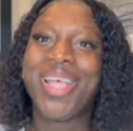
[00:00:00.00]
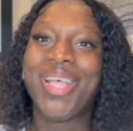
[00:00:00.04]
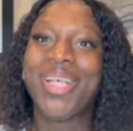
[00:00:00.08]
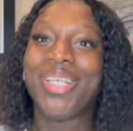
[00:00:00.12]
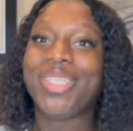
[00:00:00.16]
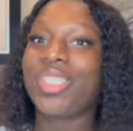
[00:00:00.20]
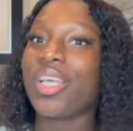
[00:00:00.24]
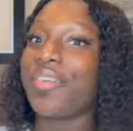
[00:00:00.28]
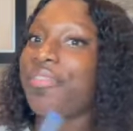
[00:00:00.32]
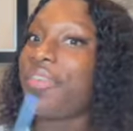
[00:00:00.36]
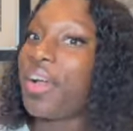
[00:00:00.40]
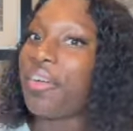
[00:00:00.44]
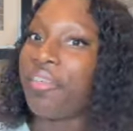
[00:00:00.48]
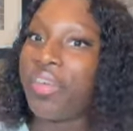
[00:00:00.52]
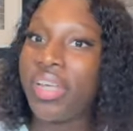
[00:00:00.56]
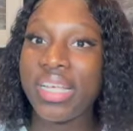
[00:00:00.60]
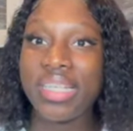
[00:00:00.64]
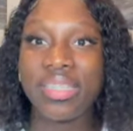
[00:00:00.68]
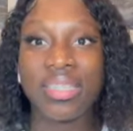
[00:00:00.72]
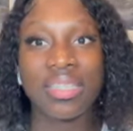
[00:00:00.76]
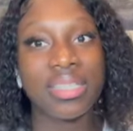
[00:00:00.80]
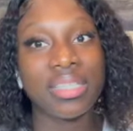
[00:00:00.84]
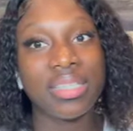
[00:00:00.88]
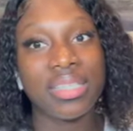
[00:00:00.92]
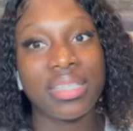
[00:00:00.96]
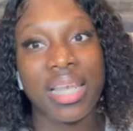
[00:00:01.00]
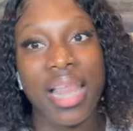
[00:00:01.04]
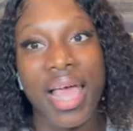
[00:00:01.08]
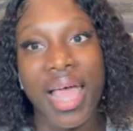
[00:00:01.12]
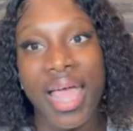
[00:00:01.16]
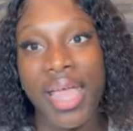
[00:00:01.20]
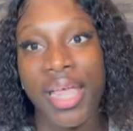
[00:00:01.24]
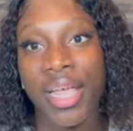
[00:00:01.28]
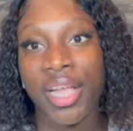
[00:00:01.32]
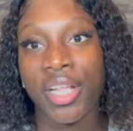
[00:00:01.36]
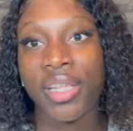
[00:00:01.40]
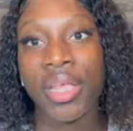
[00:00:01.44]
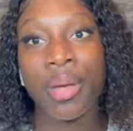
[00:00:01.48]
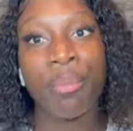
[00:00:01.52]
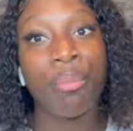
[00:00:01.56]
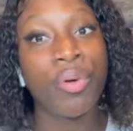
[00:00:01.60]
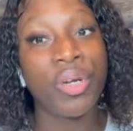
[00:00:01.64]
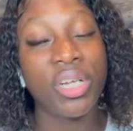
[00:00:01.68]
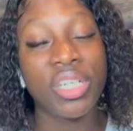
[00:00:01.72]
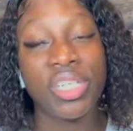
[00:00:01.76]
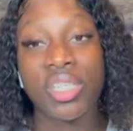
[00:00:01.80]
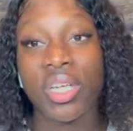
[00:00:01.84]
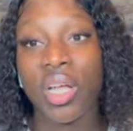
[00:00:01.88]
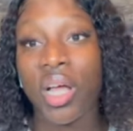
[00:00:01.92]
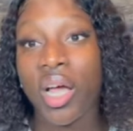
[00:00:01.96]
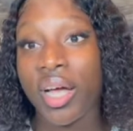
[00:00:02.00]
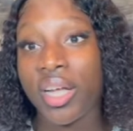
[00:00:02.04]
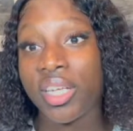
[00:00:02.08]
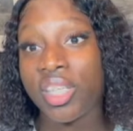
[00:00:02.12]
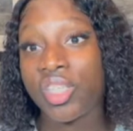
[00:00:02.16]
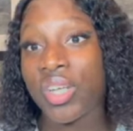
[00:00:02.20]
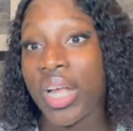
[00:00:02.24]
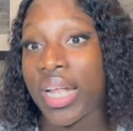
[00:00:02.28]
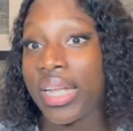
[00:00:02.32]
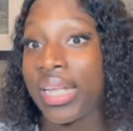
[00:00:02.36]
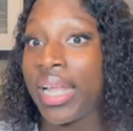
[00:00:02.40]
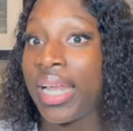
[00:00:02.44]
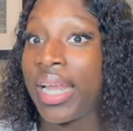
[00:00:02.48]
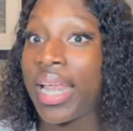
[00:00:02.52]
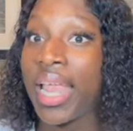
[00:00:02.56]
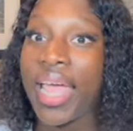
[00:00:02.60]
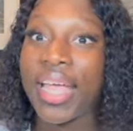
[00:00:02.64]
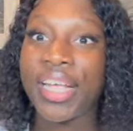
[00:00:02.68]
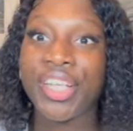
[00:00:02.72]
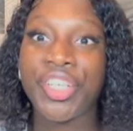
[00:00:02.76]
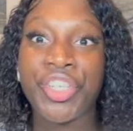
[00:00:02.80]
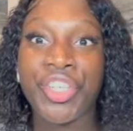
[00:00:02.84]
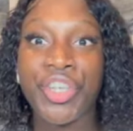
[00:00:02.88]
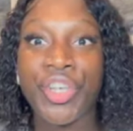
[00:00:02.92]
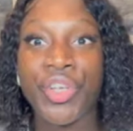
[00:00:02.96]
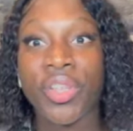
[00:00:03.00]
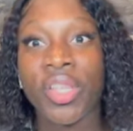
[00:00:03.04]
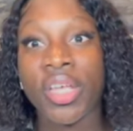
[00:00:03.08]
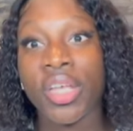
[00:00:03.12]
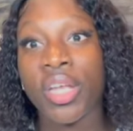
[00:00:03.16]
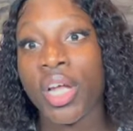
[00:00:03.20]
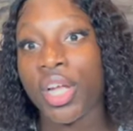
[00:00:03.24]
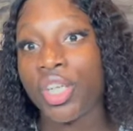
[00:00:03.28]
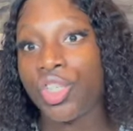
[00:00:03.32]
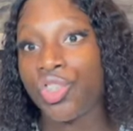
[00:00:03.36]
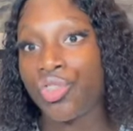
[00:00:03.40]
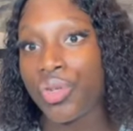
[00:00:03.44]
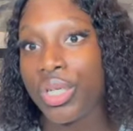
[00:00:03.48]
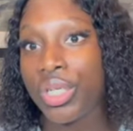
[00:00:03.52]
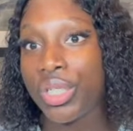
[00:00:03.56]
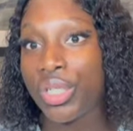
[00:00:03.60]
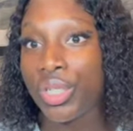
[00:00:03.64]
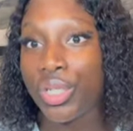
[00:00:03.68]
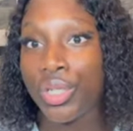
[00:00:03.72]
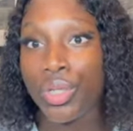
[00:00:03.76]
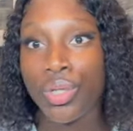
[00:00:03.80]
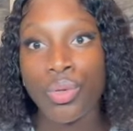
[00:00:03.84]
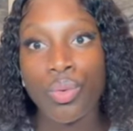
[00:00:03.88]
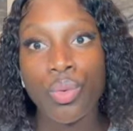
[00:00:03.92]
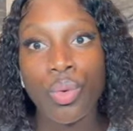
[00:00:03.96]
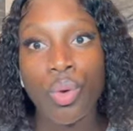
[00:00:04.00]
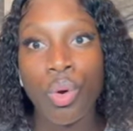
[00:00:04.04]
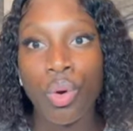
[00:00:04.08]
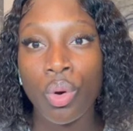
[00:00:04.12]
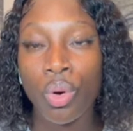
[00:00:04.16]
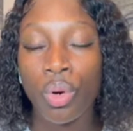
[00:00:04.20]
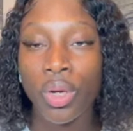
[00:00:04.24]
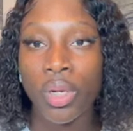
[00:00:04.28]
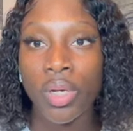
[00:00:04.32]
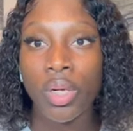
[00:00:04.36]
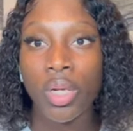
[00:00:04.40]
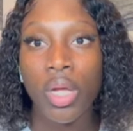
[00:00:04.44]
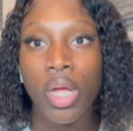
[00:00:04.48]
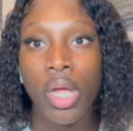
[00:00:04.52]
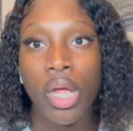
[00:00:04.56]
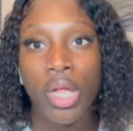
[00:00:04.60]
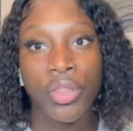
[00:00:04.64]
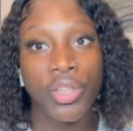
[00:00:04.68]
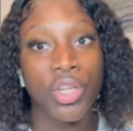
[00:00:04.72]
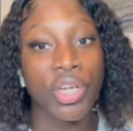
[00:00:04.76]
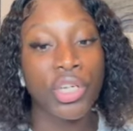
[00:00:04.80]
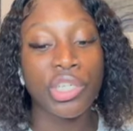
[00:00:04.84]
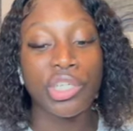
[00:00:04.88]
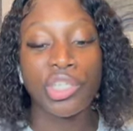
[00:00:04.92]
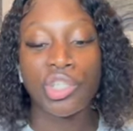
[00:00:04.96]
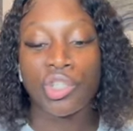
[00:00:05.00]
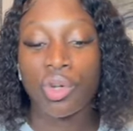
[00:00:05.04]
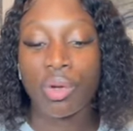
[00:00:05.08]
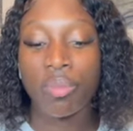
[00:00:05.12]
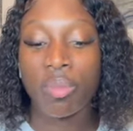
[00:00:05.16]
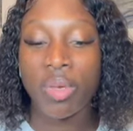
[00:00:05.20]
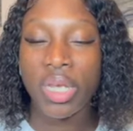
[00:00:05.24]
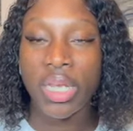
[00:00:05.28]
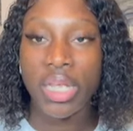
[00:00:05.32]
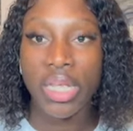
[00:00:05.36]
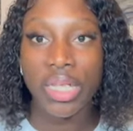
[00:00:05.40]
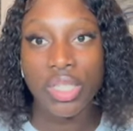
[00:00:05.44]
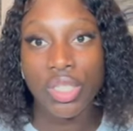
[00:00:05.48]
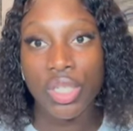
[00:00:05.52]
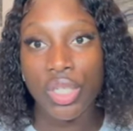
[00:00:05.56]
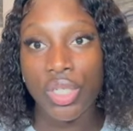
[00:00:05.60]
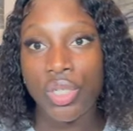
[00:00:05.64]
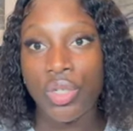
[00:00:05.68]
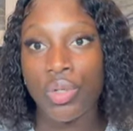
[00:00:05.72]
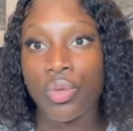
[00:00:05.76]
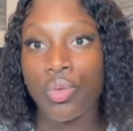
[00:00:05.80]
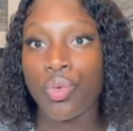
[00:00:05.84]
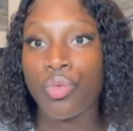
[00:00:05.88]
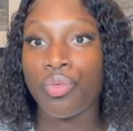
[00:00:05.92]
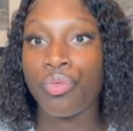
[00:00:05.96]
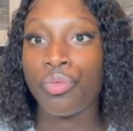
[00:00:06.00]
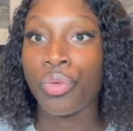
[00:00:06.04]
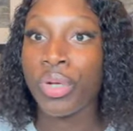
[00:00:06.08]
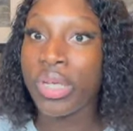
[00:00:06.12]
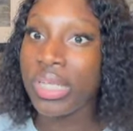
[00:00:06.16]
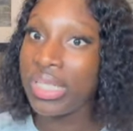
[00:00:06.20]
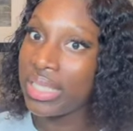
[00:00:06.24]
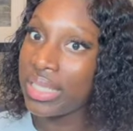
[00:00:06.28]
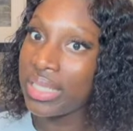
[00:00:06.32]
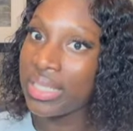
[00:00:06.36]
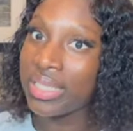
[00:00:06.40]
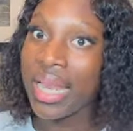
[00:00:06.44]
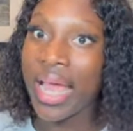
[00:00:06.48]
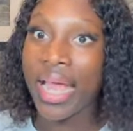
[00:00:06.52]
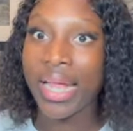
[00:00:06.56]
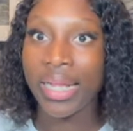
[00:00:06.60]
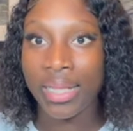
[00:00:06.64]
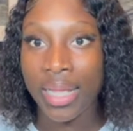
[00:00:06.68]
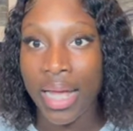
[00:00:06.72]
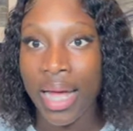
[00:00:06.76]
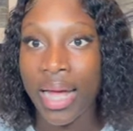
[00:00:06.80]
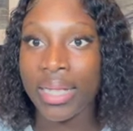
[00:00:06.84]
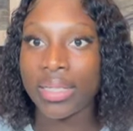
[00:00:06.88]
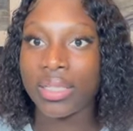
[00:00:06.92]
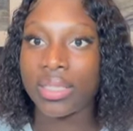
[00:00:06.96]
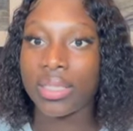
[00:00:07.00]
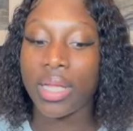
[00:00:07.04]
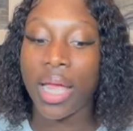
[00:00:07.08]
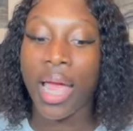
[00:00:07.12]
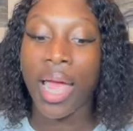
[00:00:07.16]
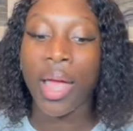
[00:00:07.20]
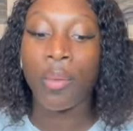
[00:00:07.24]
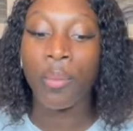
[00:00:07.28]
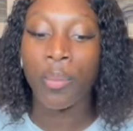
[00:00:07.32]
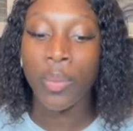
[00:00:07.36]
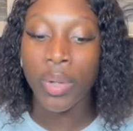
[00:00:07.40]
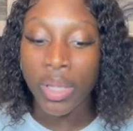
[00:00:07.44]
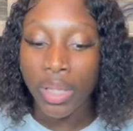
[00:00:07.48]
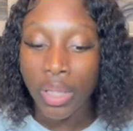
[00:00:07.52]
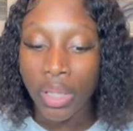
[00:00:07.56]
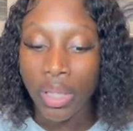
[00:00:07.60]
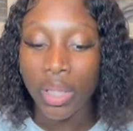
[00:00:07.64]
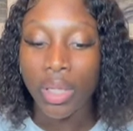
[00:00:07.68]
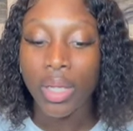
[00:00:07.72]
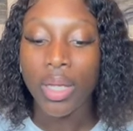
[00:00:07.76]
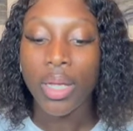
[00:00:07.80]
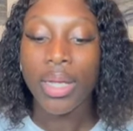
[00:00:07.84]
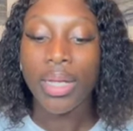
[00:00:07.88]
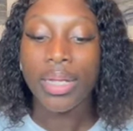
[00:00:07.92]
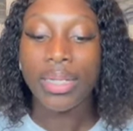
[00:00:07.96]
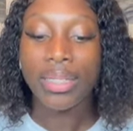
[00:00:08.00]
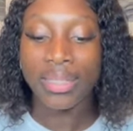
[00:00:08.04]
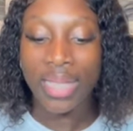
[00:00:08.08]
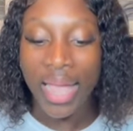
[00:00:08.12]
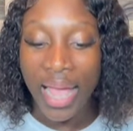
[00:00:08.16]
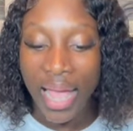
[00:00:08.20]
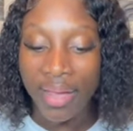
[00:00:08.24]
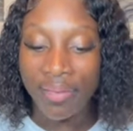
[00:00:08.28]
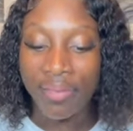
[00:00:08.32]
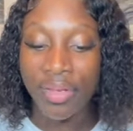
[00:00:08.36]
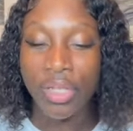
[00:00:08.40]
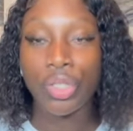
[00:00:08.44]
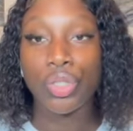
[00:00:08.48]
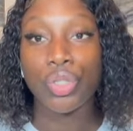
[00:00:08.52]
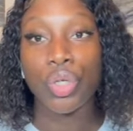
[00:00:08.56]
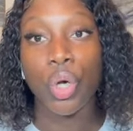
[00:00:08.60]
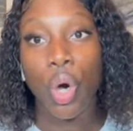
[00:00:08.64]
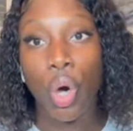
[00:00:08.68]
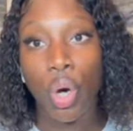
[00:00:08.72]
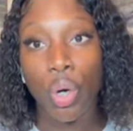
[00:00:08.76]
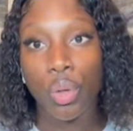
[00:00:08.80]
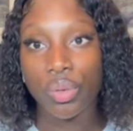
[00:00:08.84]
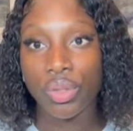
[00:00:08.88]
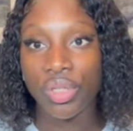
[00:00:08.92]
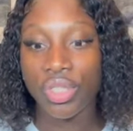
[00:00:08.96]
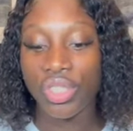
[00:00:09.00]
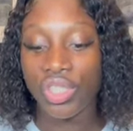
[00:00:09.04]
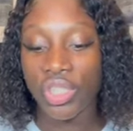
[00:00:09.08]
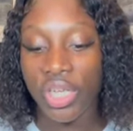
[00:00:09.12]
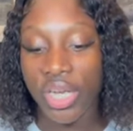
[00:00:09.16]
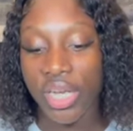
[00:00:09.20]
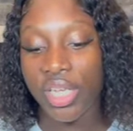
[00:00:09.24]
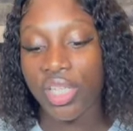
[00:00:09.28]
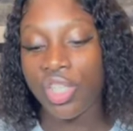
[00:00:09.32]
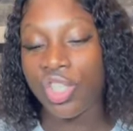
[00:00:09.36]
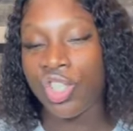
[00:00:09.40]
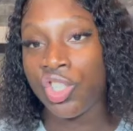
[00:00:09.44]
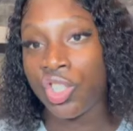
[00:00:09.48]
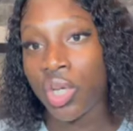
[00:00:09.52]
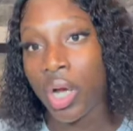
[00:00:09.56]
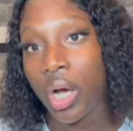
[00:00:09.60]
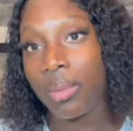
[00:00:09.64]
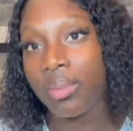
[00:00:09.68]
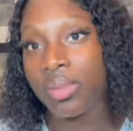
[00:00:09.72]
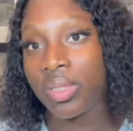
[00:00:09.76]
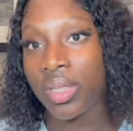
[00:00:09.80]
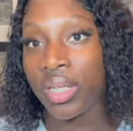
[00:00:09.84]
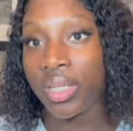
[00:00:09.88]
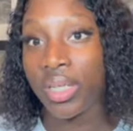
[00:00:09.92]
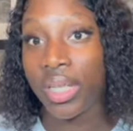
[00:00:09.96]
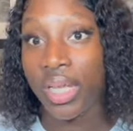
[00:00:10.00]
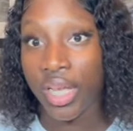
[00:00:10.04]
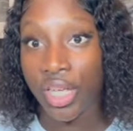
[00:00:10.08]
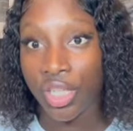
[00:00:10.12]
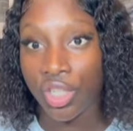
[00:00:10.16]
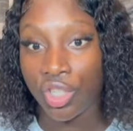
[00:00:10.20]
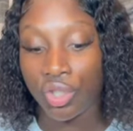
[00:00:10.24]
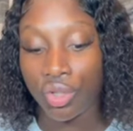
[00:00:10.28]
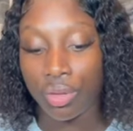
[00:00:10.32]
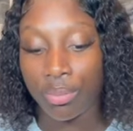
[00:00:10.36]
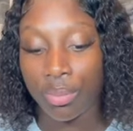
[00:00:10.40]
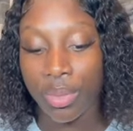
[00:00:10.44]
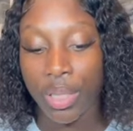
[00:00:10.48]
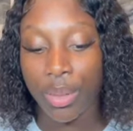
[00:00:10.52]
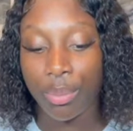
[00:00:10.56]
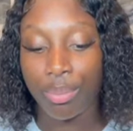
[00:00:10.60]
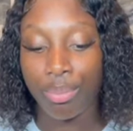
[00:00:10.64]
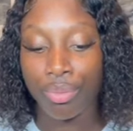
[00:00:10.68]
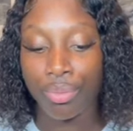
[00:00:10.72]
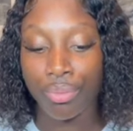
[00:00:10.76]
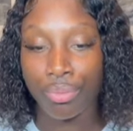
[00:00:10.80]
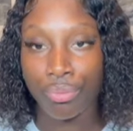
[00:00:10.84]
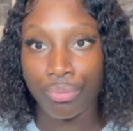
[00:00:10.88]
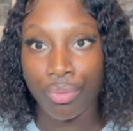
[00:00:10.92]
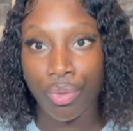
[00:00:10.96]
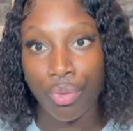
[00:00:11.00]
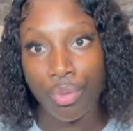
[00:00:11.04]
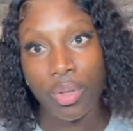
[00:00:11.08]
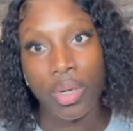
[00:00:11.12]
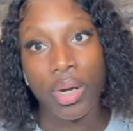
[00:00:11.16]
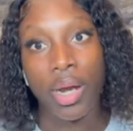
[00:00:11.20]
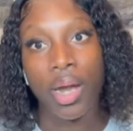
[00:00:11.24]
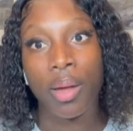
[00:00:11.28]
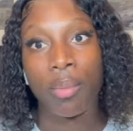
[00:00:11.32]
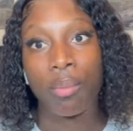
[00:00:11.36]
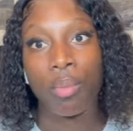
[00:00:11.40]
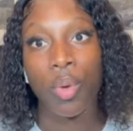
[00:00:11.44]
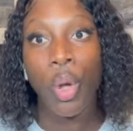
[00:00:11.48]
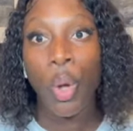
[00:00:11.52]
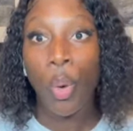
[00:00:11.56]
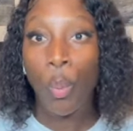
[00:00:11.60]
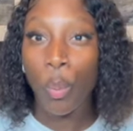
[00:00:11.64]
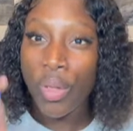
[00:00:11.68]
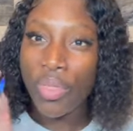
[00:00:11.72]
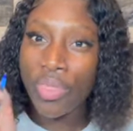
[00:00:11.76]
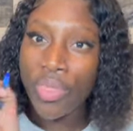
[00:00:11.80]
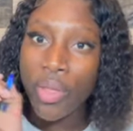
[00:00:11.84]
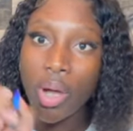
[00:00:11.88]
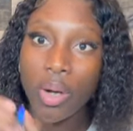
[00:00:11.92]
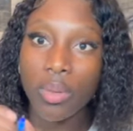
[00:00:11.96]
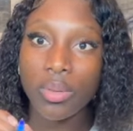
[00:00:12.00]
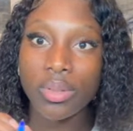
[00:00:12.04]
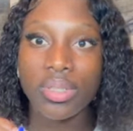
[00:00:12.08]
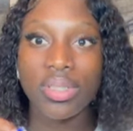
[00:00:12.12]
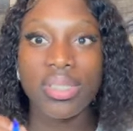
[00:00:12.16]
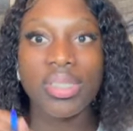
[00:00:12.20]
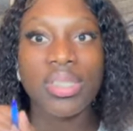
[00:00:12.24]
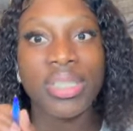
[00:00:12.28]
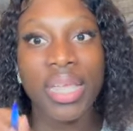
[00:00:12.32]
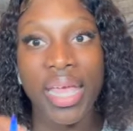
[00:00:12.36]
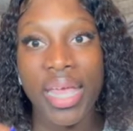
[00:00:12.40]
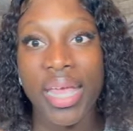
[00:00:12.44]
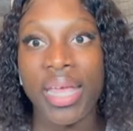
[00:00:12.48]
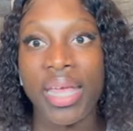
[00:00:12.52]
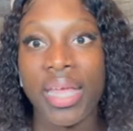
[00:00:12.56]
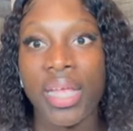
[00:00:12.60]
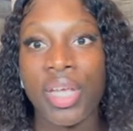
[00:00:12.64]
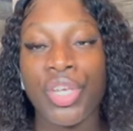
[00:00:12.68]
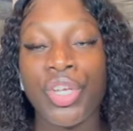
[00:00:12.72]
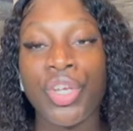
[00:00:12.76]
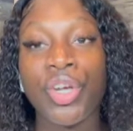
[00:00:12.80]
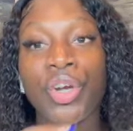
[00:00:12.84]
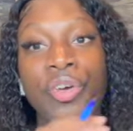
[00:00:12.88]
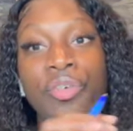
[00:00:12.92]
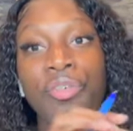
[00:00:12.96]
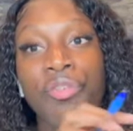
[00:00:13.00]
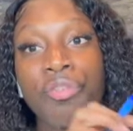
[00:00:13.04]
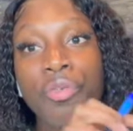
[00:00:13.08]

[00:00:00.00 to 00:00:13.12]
So for reasons like they breached the contract, they lied to you, they're not treating you good, they're discriminating you, reasons like that, I will dive into how to change jobs on the H2B program without fulfilling your